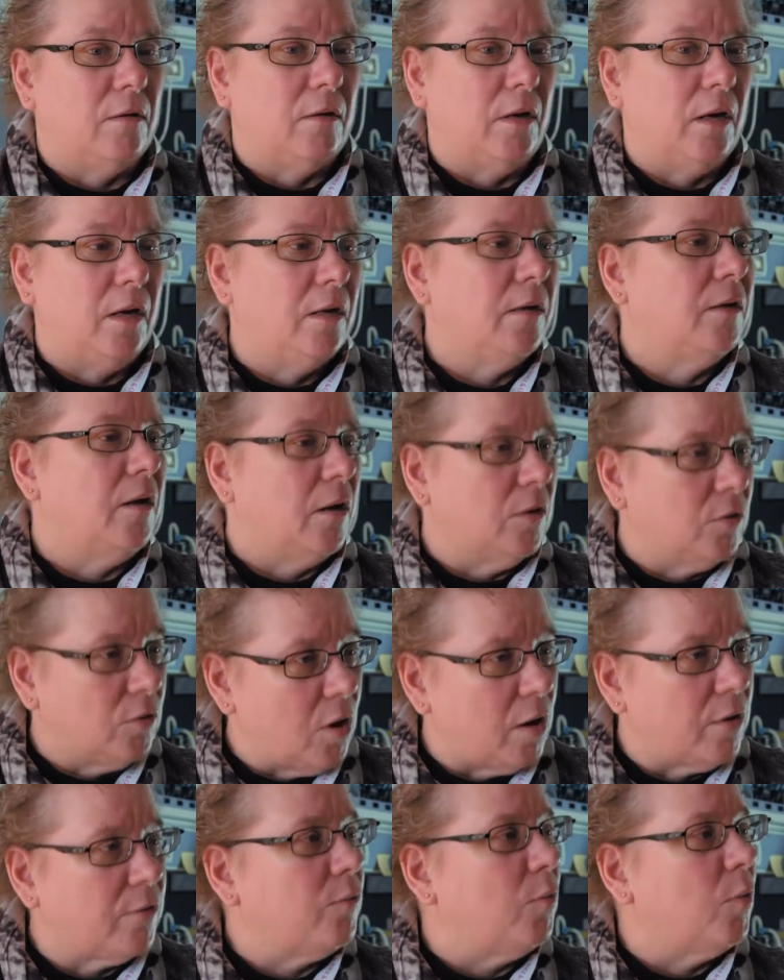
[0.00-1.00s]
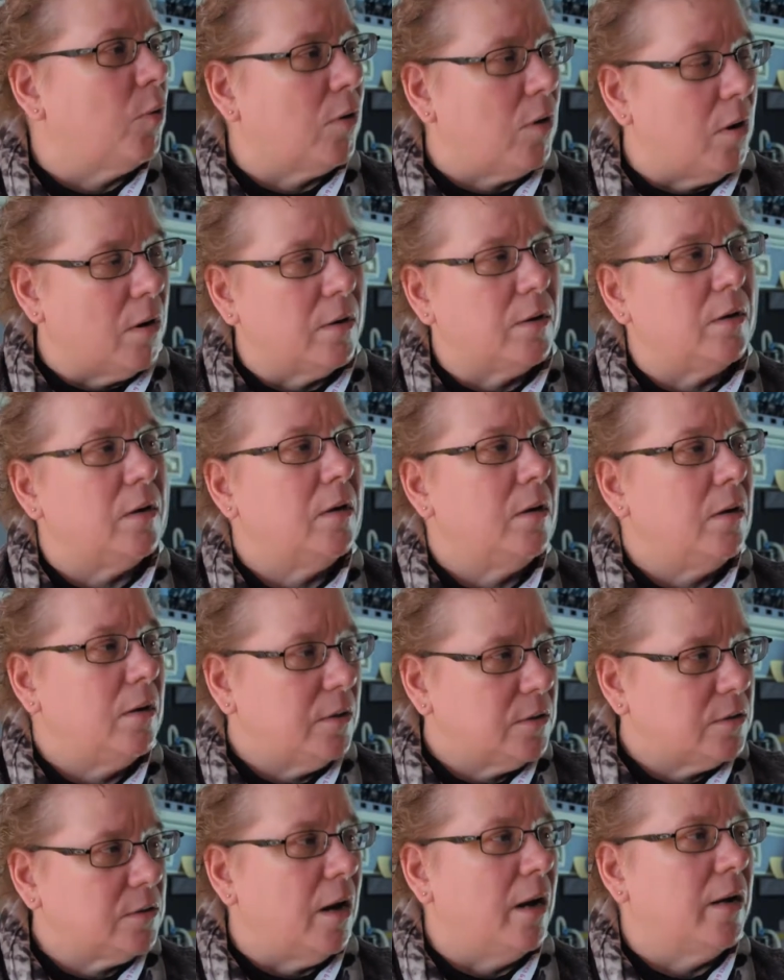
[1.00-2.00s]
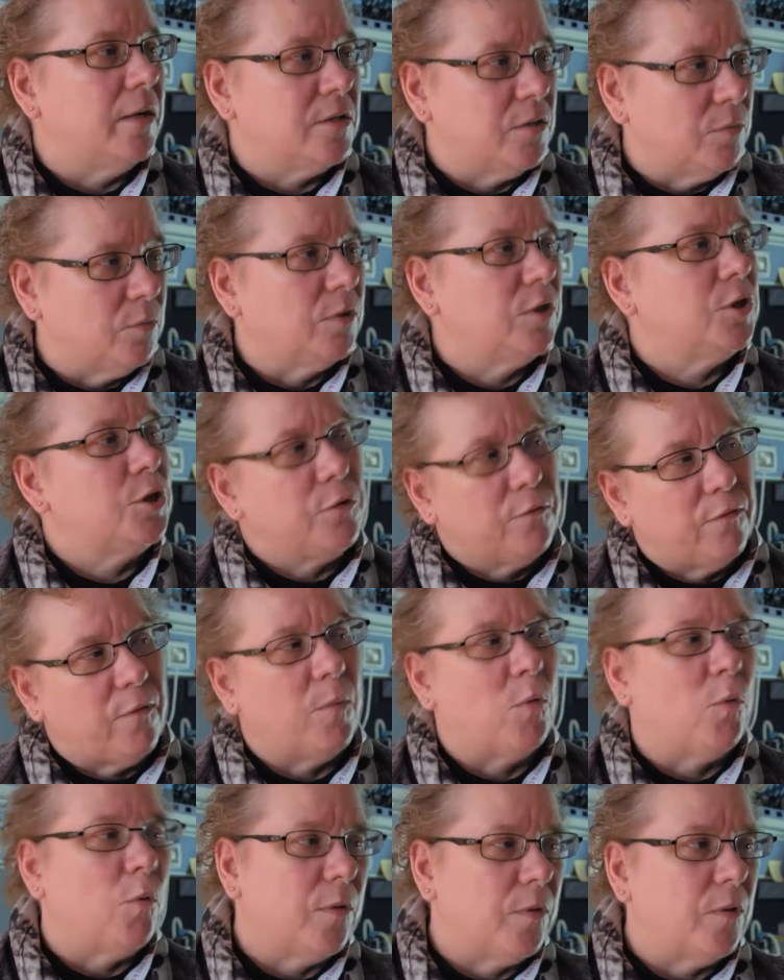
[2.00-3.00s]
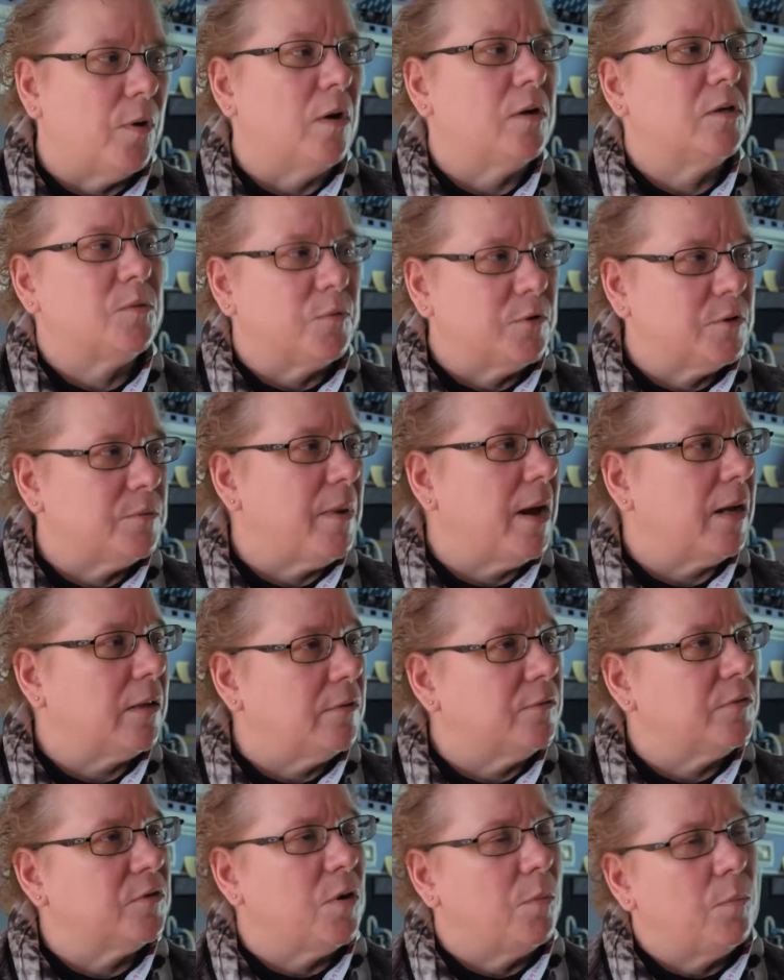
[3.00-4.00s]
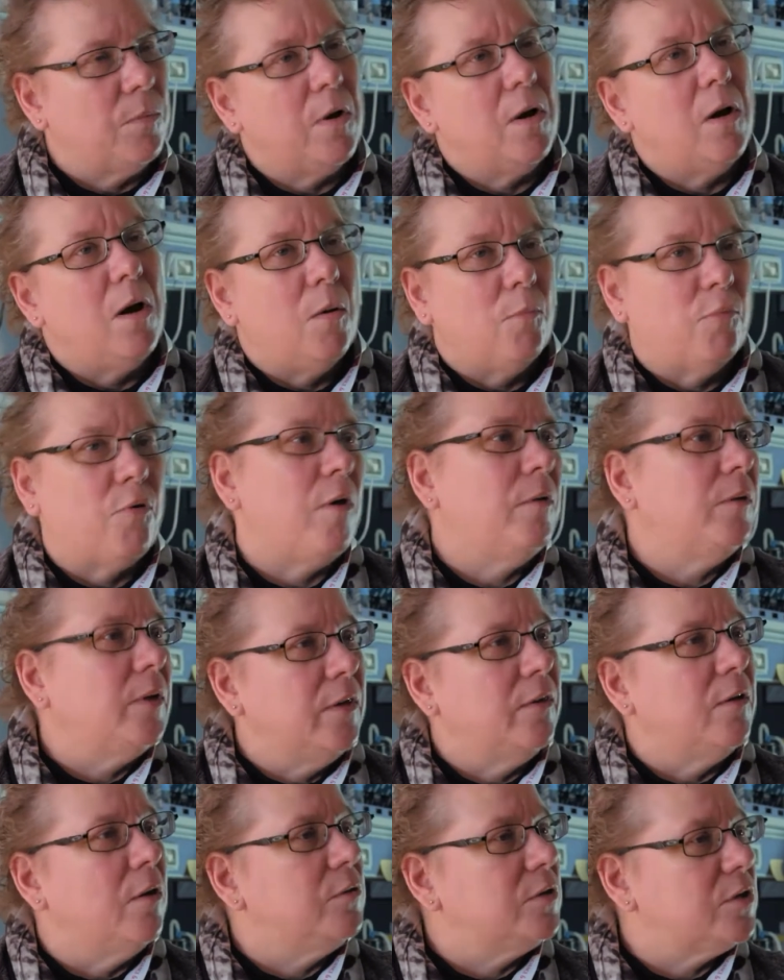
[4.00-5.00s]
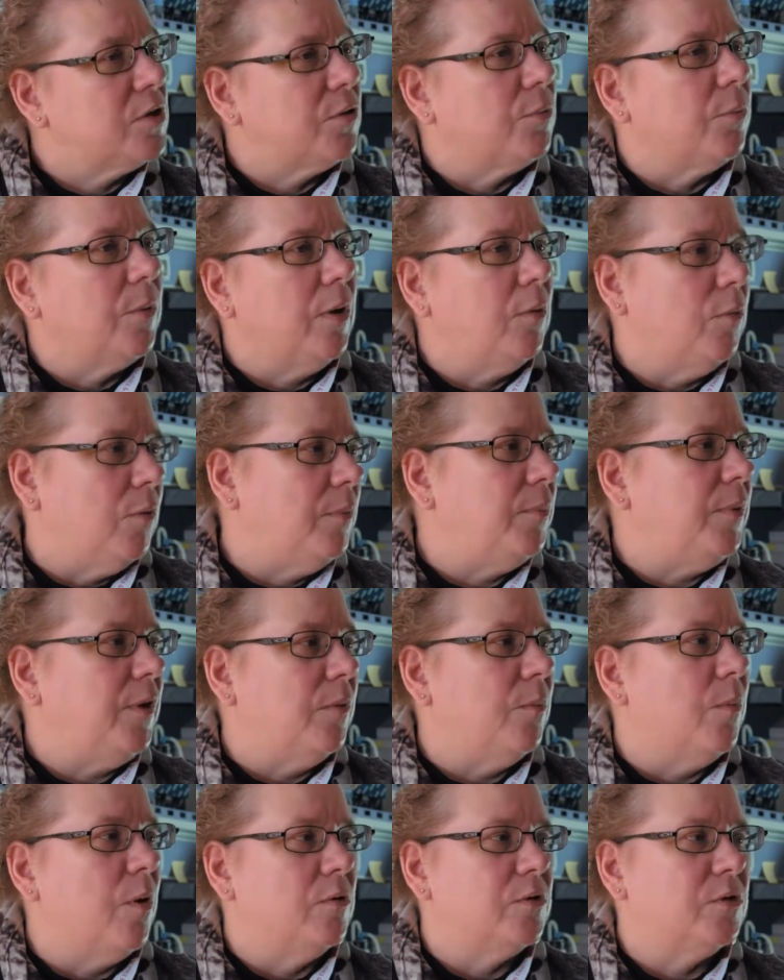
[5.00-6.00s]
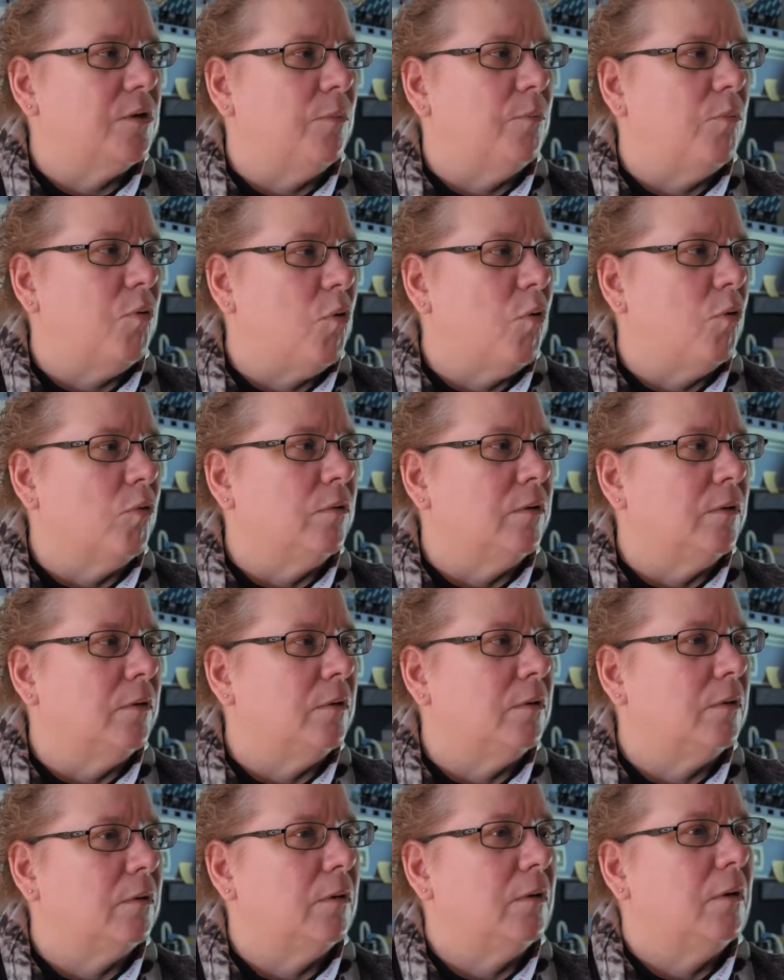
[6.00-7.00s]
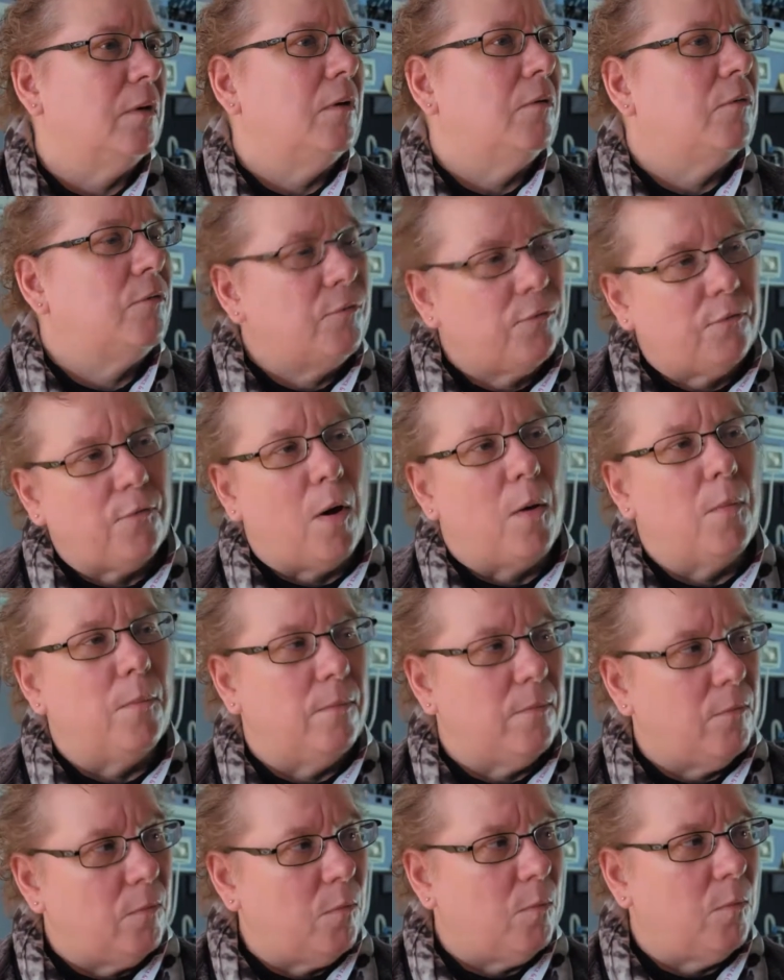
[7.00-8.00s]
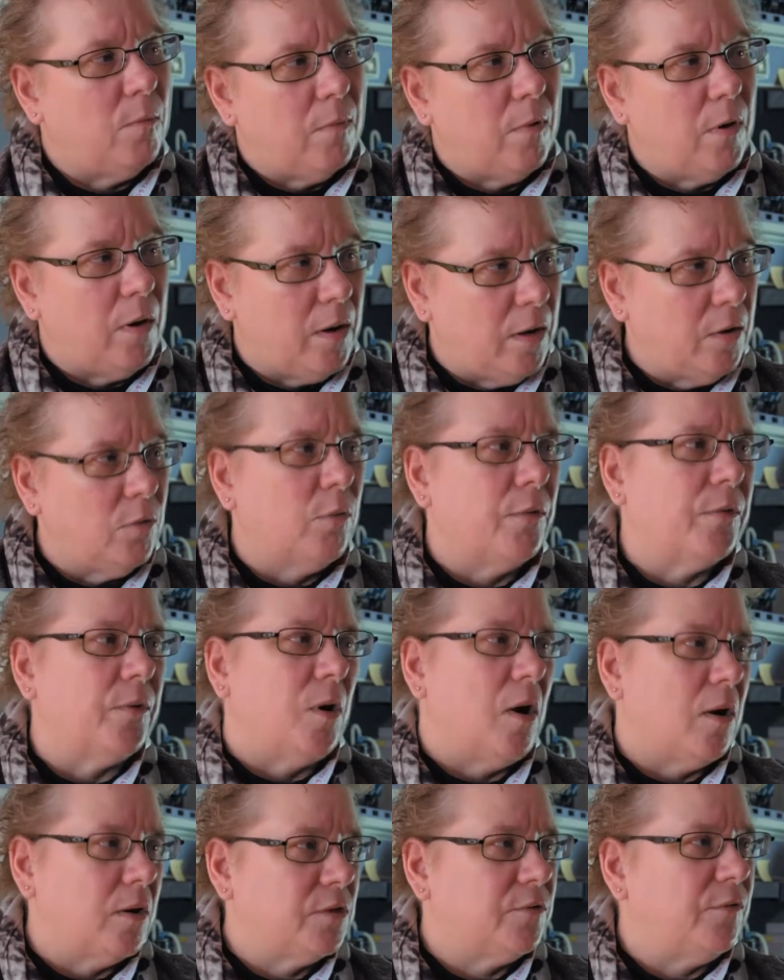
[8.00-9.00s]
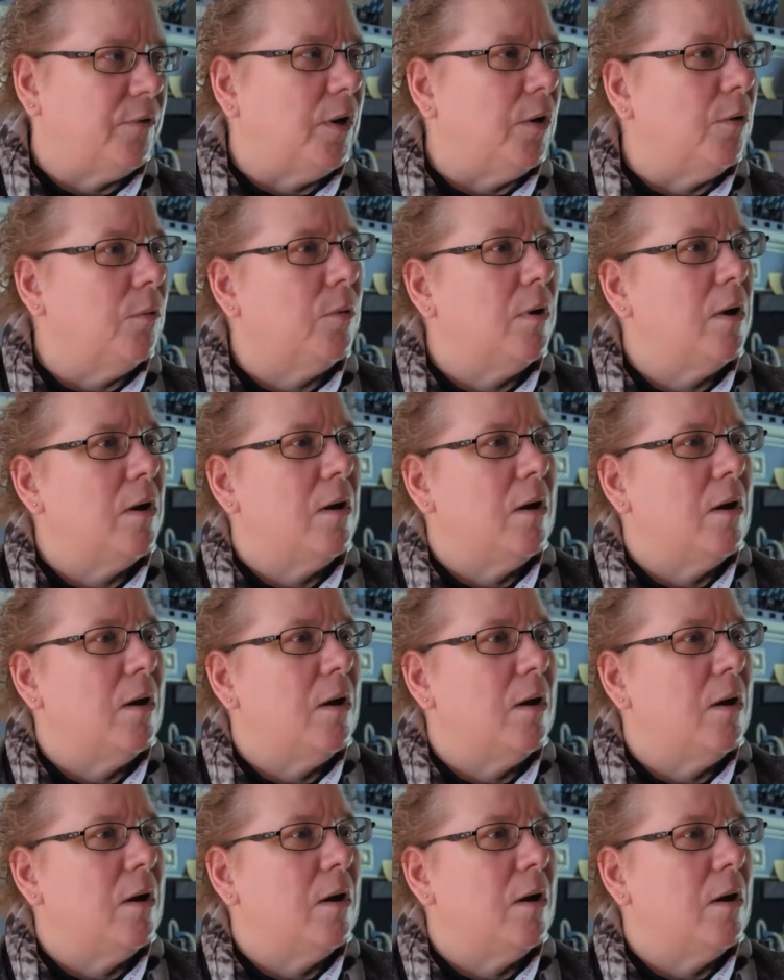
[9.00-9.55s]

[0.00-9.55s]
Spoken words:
had done a lot of work on science and religion from an Orthodox perspective. So probably those three would be the most important from an Orthodox view.